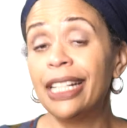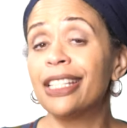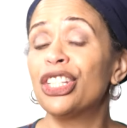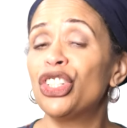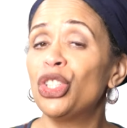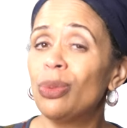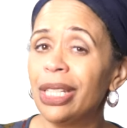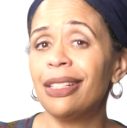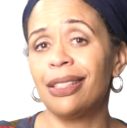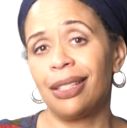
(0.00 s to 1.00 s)
since you
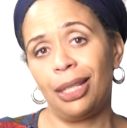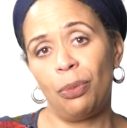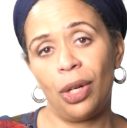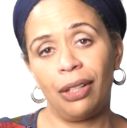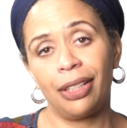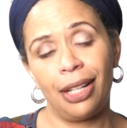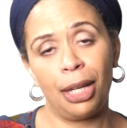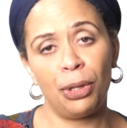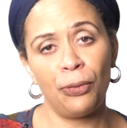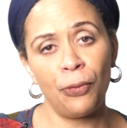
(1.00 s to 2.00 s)
didn't sleep well the
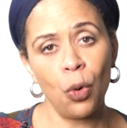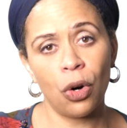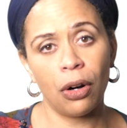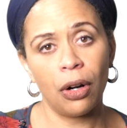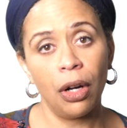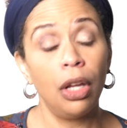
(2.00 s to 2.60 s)
night before.